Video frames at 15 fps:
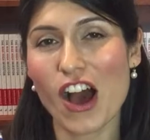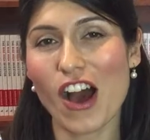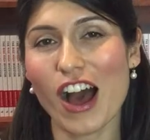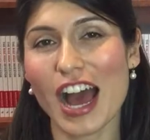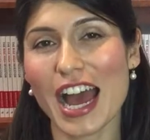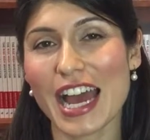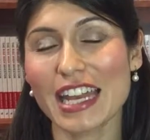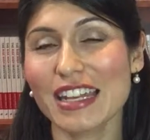
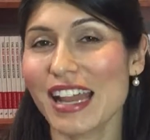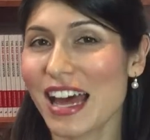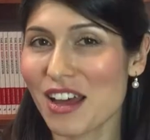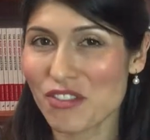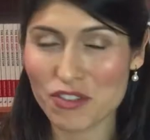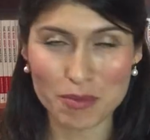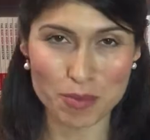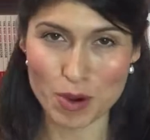I
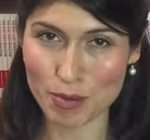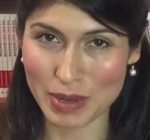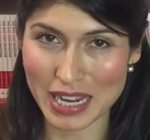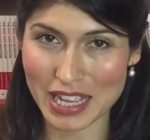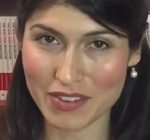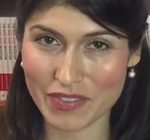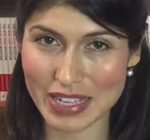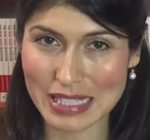love
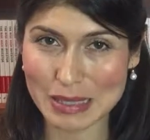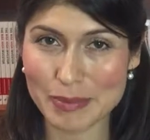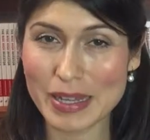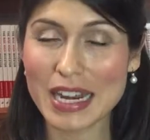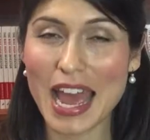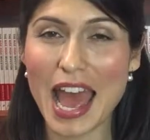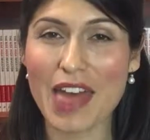property investment